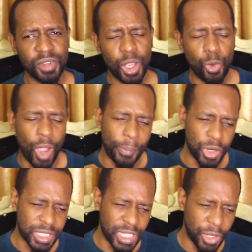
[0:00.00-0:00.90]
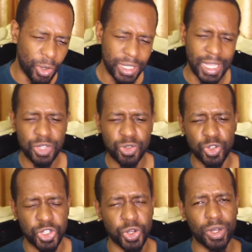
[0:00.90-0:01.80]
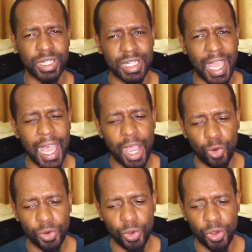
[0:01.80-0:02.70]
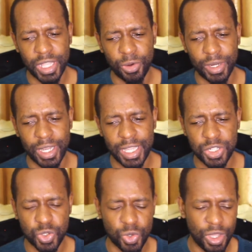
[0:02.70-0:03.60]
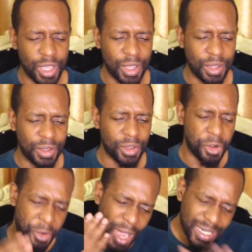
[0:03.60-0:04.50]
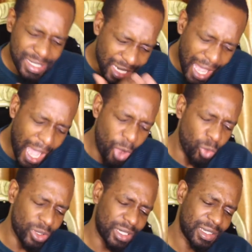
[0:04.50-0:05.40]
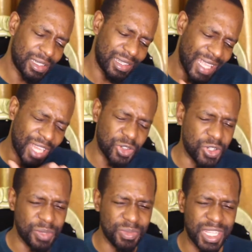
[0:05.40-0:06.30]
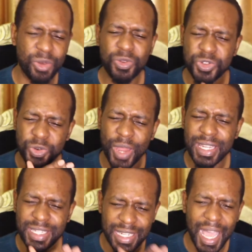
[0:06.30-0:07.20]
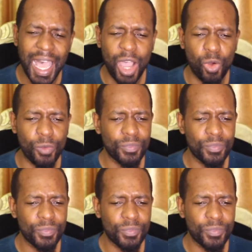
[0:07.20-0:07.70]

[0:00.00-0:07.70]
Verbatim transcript: Why? Because they don't get to jot down or they don't get to write down their dreams. They don't write down